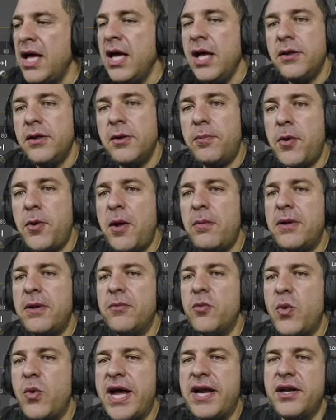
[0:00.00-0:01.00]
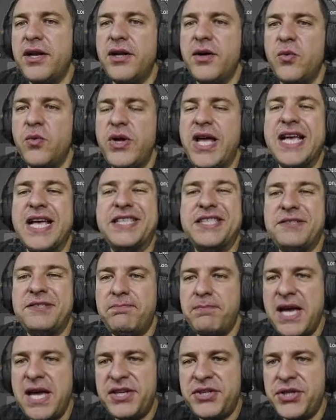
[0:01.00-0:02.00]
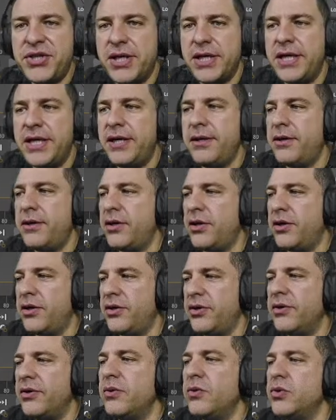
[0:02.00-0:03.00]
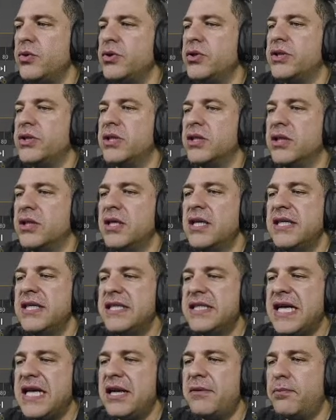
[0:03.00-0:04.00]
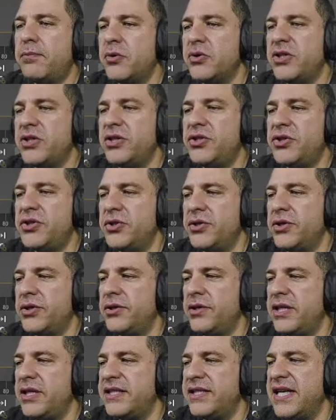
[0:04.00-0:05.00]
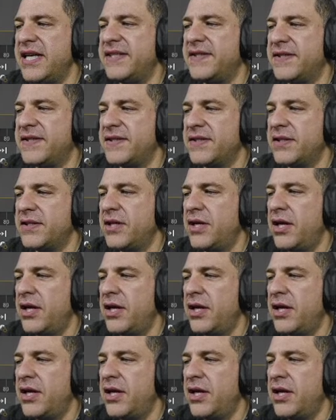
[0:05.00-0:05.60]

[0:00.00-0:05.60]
The problem when we especially use sun positioner is this.